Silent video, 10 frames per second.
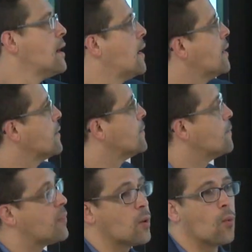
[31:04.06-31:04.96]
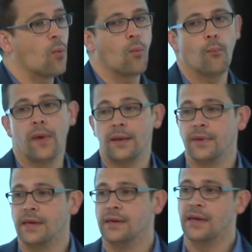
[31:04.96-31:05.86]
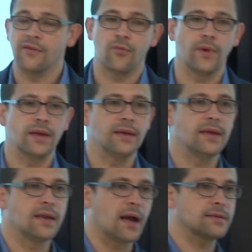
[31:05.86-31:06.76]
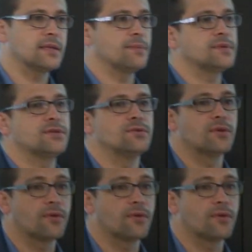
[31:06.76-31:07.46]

Um, but maybe if we enact steps to